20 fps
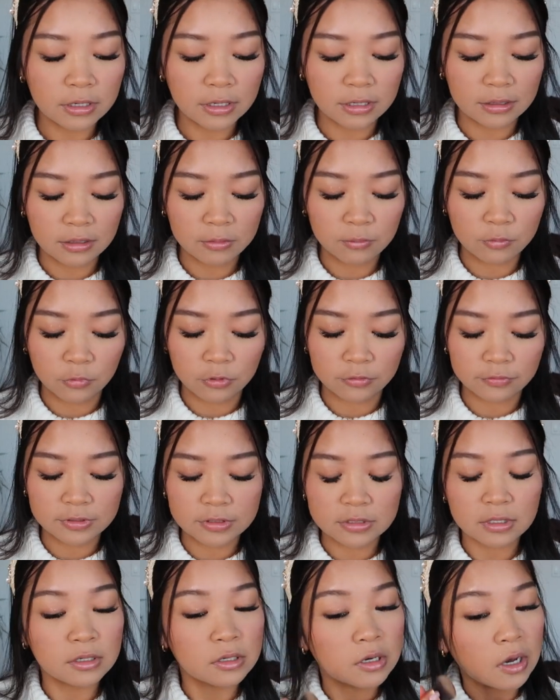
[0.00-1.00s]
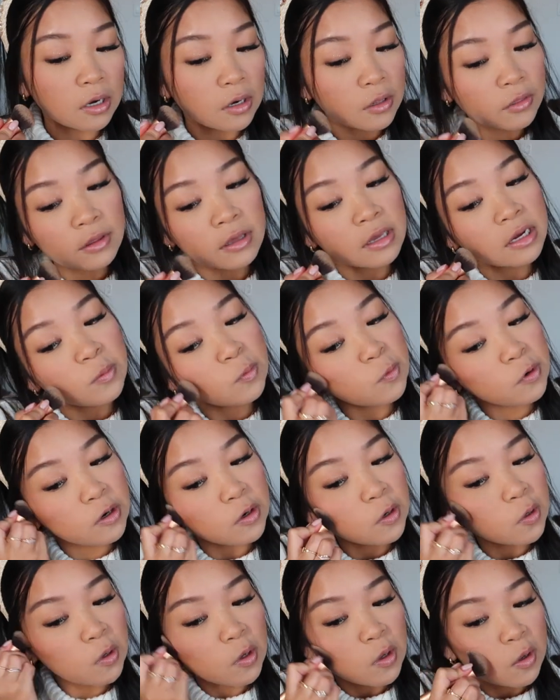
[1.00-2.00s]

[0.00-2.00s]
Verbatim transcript: I think Morphe's like not a thing anymore.